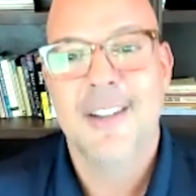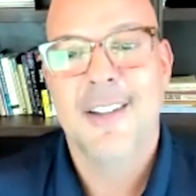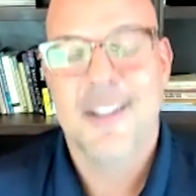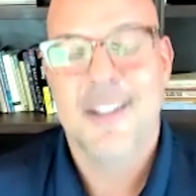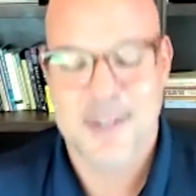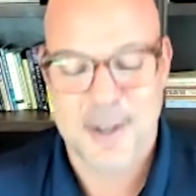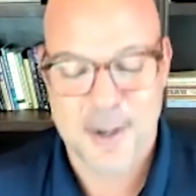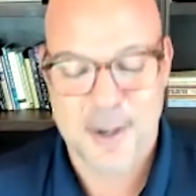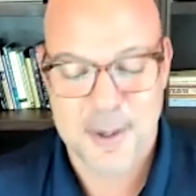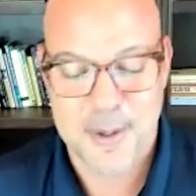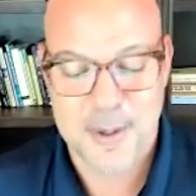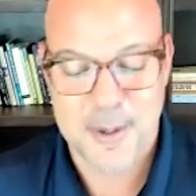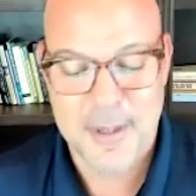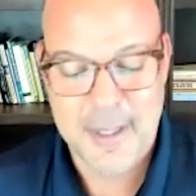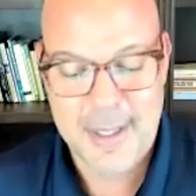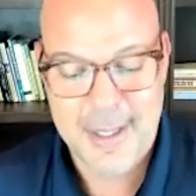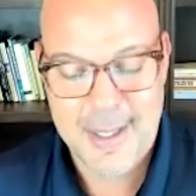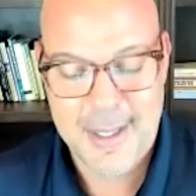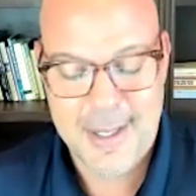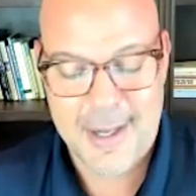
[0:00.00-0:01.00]
So
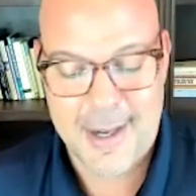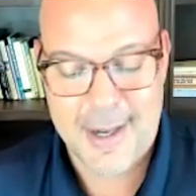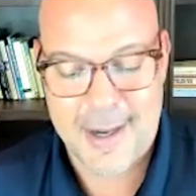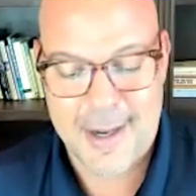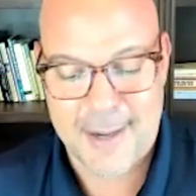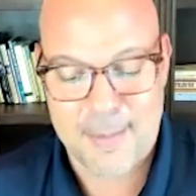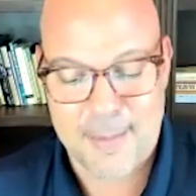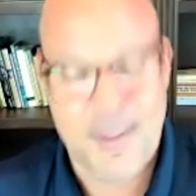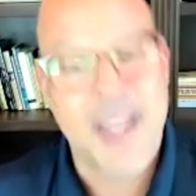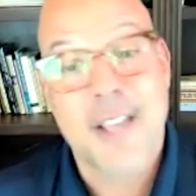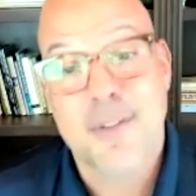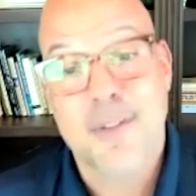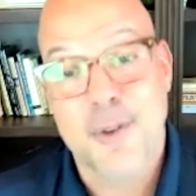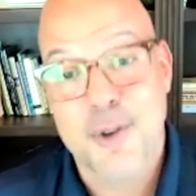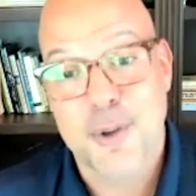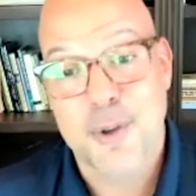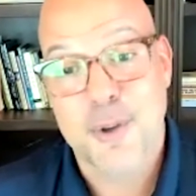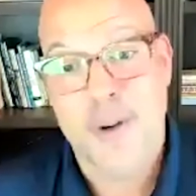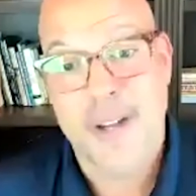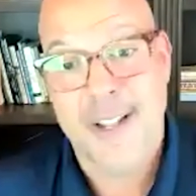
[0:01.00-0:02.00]
thanks for
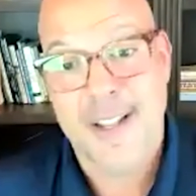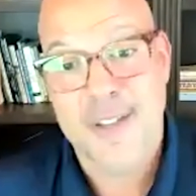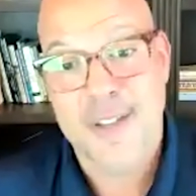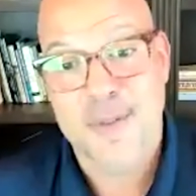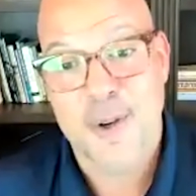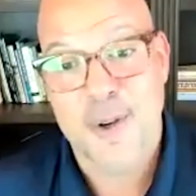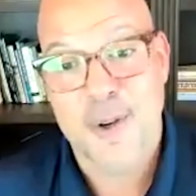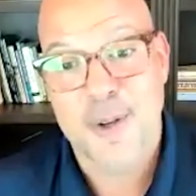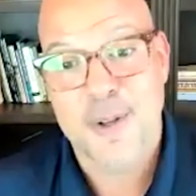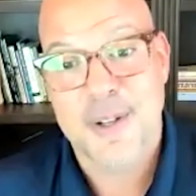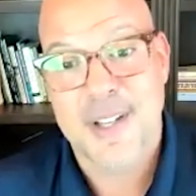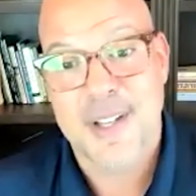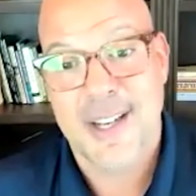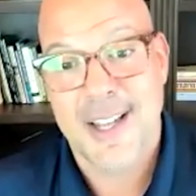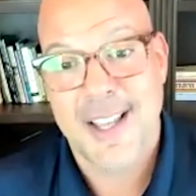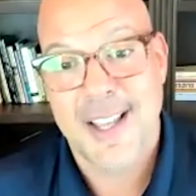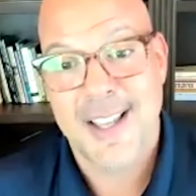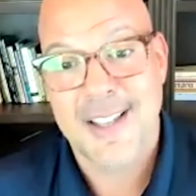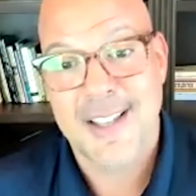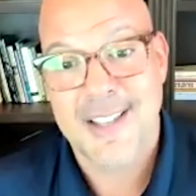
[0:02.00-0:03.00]
joining us for
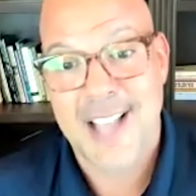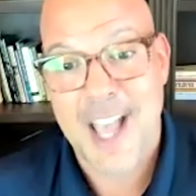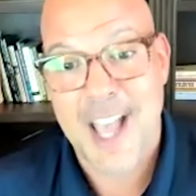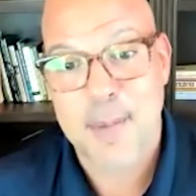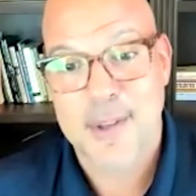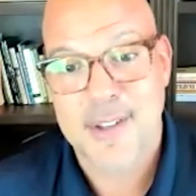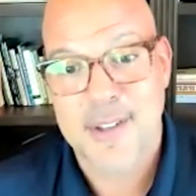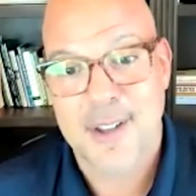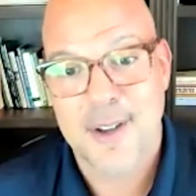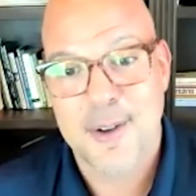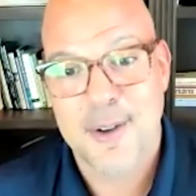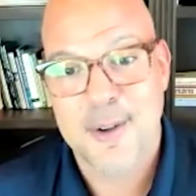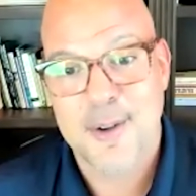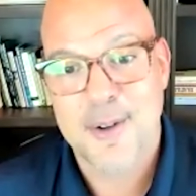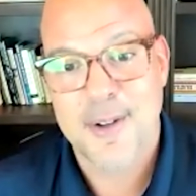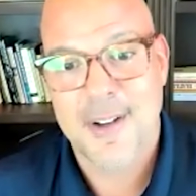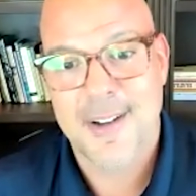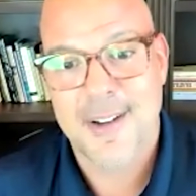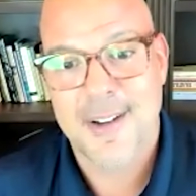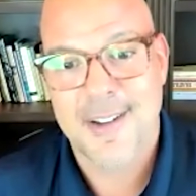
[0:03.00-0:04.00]
today's
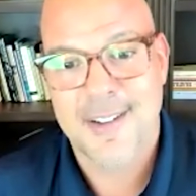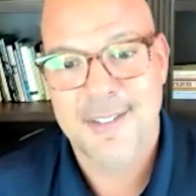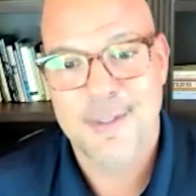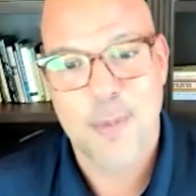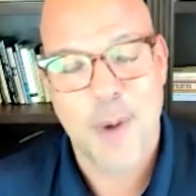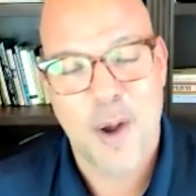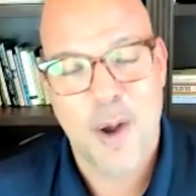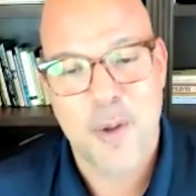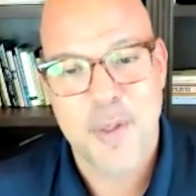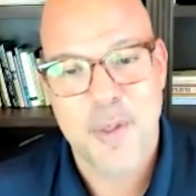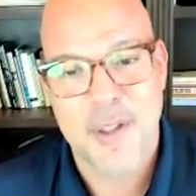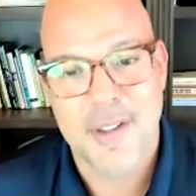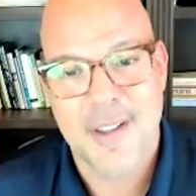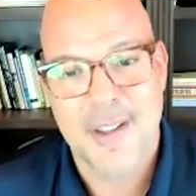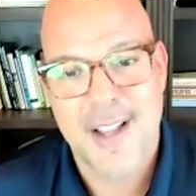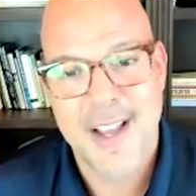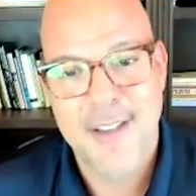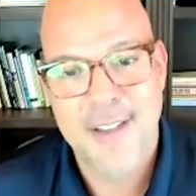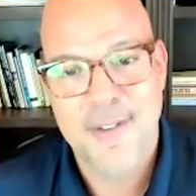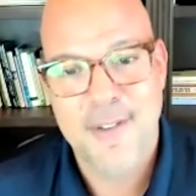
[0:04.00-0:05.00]
episode of Wealth and
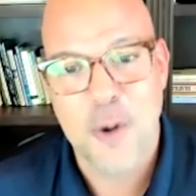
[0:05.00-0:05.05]
Life.